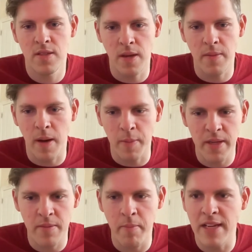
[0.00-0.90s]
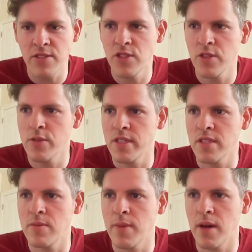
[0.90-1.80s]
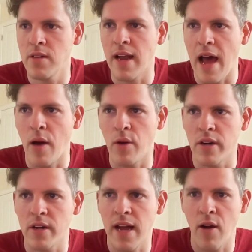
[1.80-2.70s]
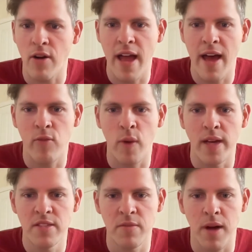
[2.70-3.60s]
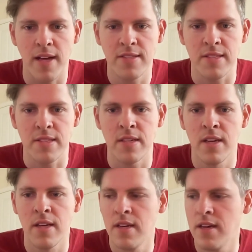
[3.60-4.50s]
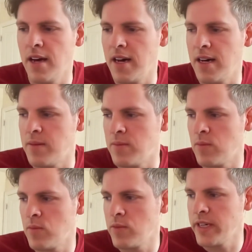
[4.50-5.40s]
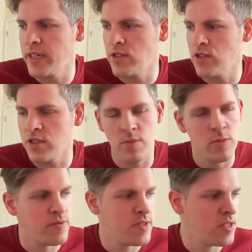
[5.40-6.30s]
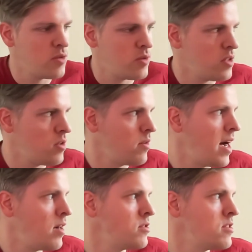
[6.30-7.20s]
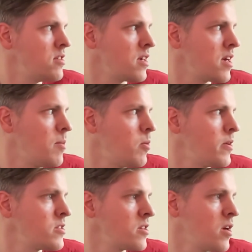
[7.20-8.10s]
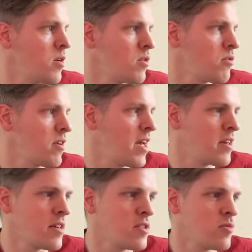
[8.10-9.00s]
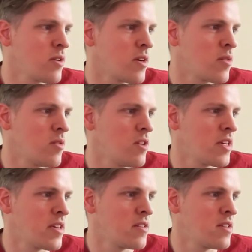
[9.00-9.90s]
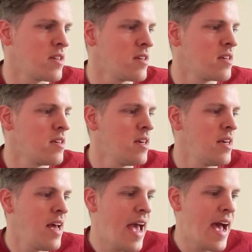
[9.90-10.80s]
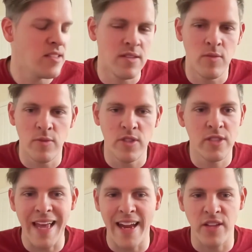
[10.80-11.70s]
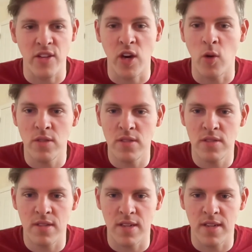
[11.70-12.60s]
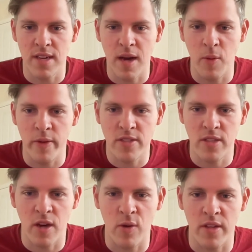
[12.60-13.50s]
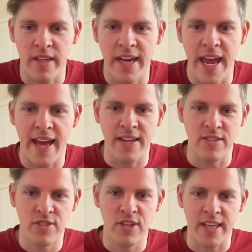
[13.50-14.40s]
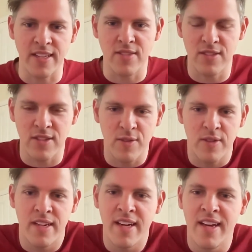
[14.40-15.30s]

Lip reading: Yep. I'm in Massachusetts, about an hour and a half west of Boston. We just moved into a new house a couple weeks ago, 3 acres. We're looking to we just added goats a couple weeks ago. We're looking to add chickens soon.